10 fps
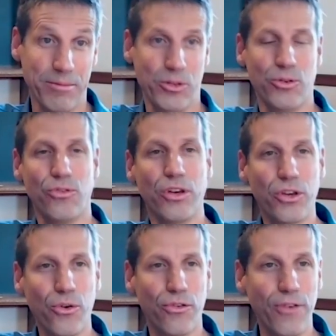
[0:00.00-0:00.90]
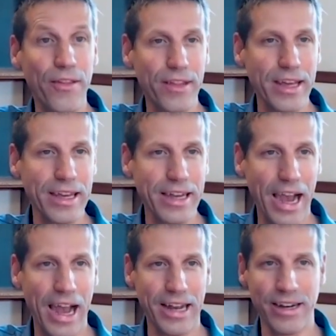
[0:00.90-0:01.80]
secure funding
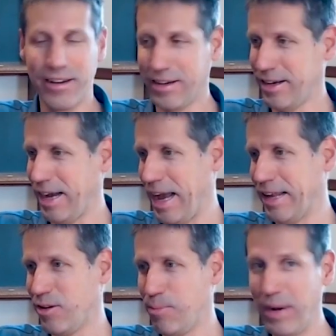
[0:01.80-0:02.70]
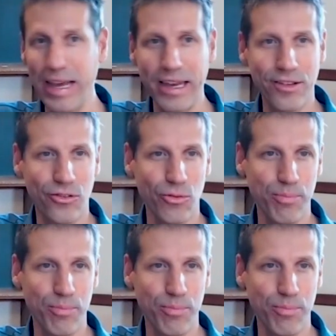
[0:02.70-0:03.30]
and a place to